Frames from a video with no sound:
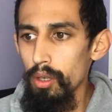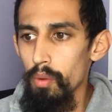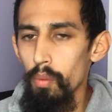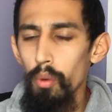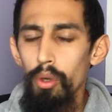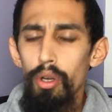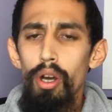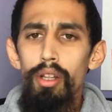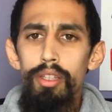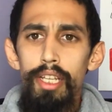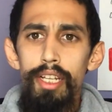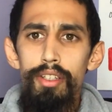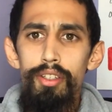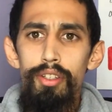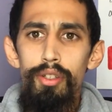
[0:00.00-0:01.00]
Well, it all
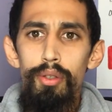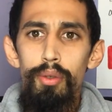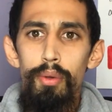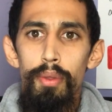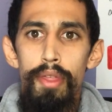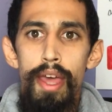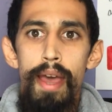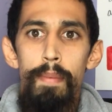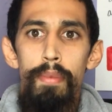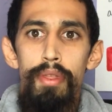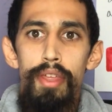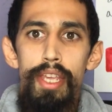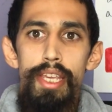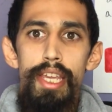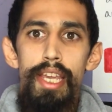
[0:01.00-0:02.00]
leads to them
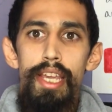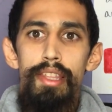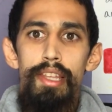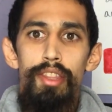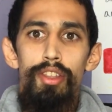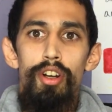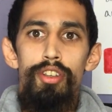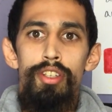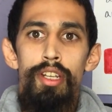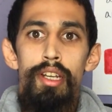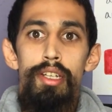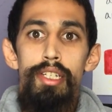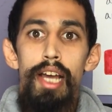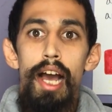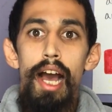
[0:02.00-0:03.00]
thinking that there's an
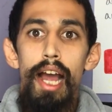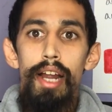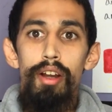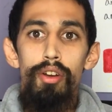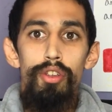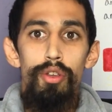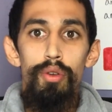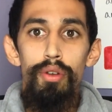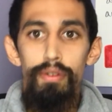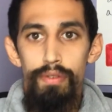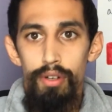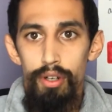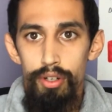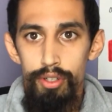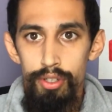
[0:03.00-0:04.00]
entire
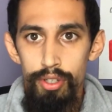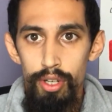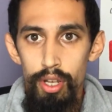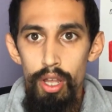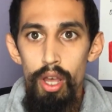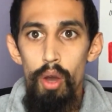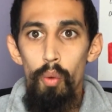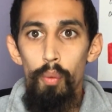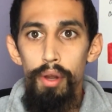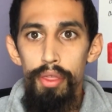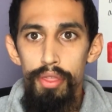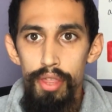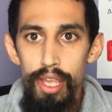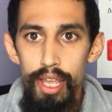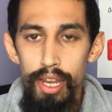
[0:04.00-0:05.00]
universe
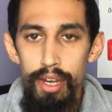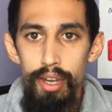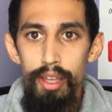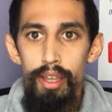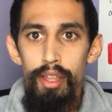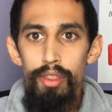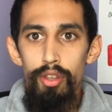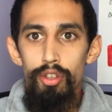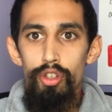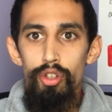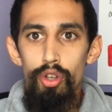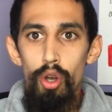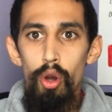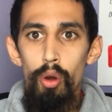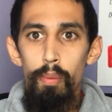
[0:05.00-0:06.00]
within the
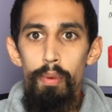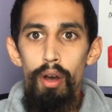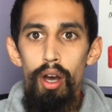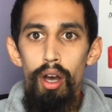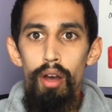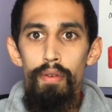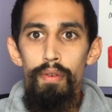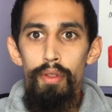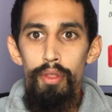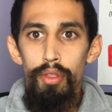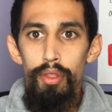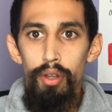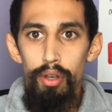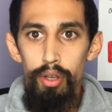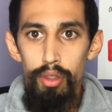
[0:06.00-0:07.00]
scope of
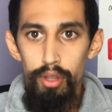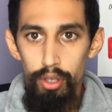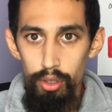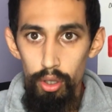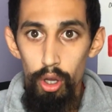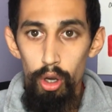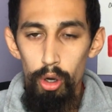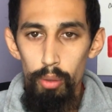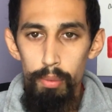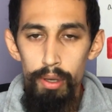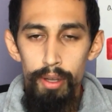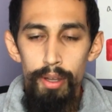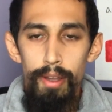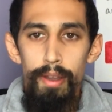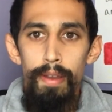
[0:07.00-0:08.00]
the globe,
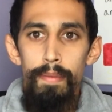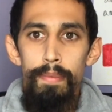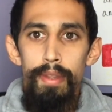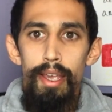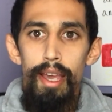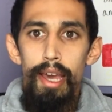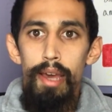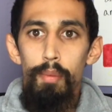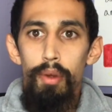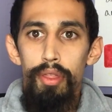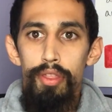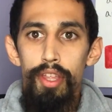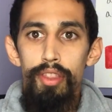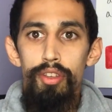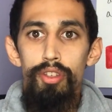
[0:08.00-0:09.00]
and
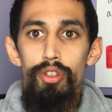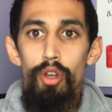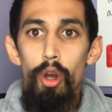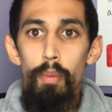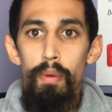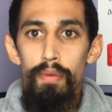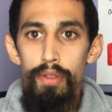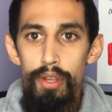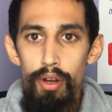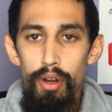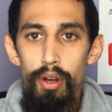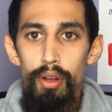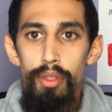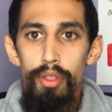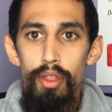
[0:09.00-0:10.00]
within the scope of the
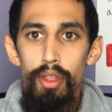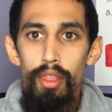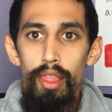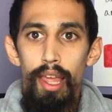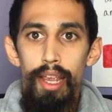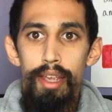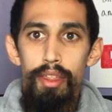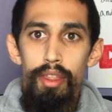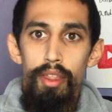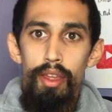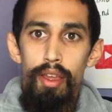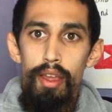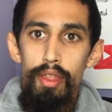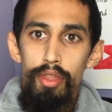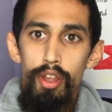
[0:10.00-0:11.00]
Earth, like,
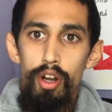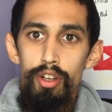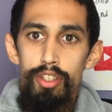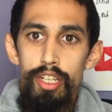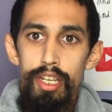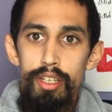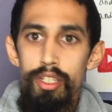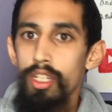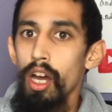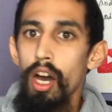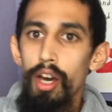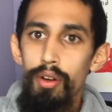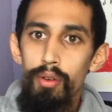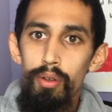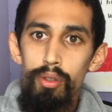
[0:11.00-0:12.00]
there's these
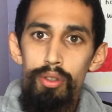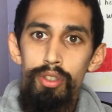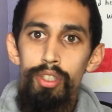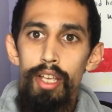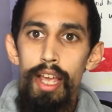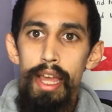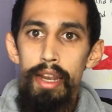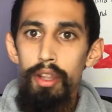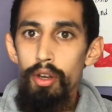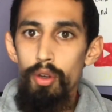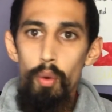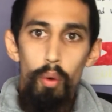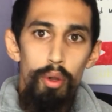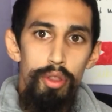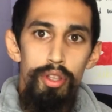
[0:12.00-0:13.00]
tunnels, and the
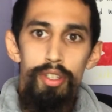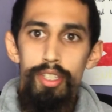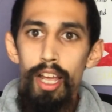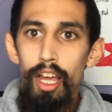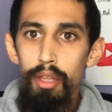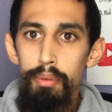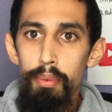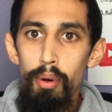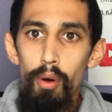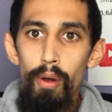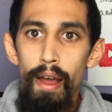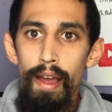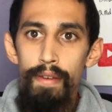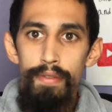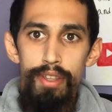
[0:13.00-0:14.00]
North and South Pole
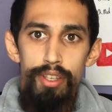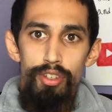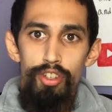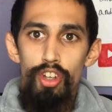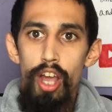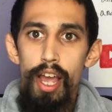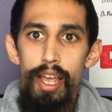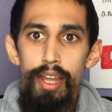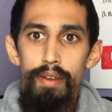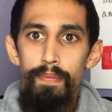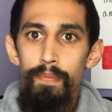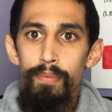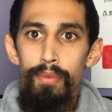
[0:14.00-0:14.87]
have these giant